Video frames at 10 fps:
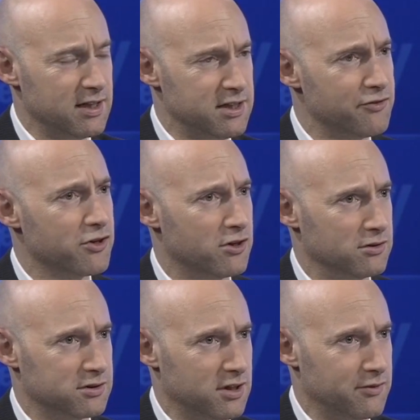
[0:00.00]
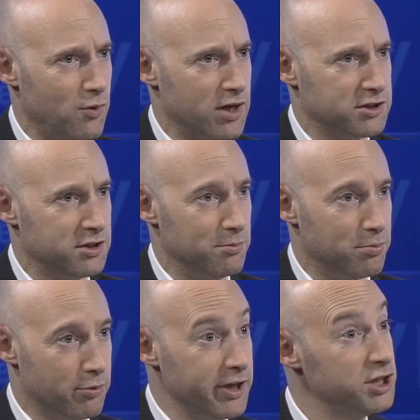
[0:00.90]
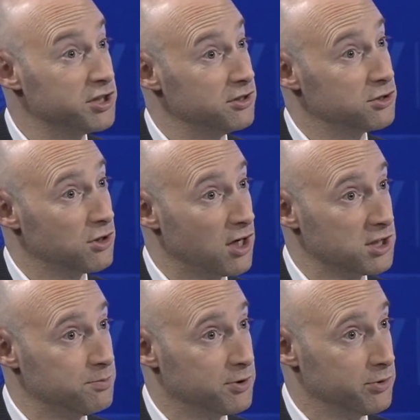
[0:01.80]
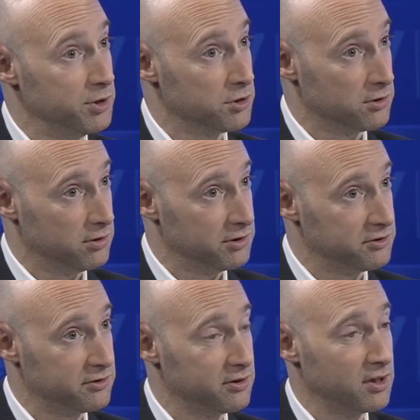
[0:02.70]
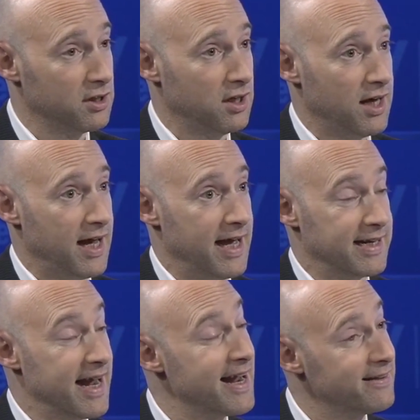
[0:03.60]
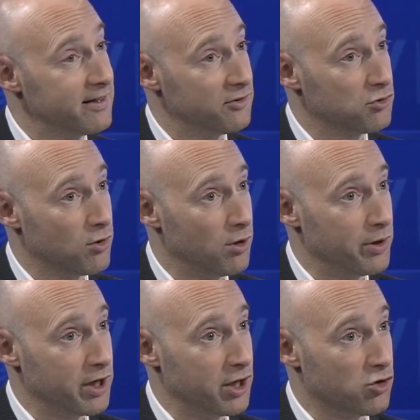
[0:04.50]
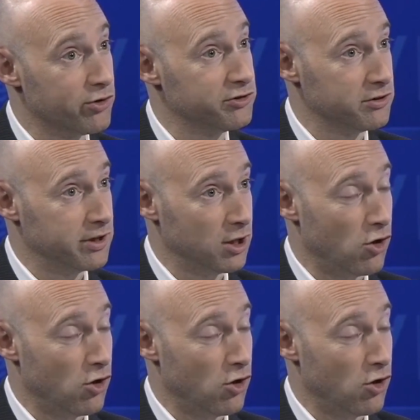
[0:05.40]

difficult. I've watched the breach in trust between journalists and candidates growing increasingly